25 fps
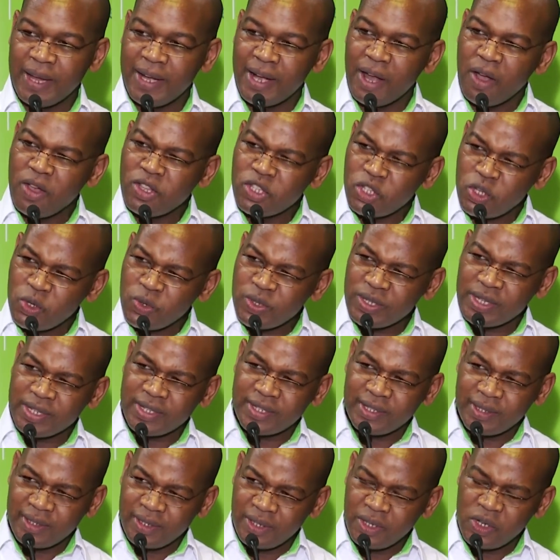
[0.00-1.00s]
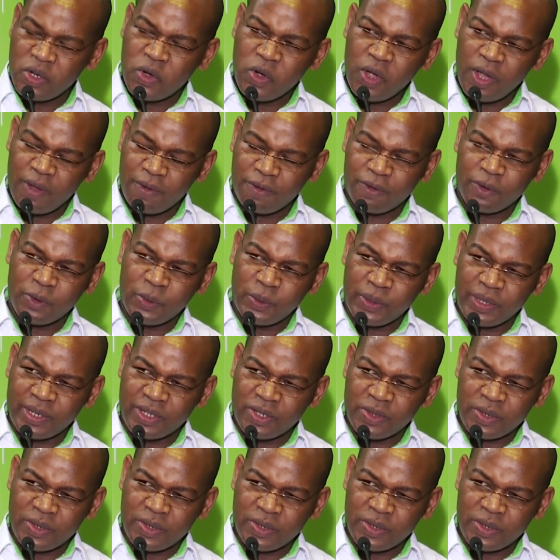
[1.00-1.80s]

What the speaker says: And now is use it going forward.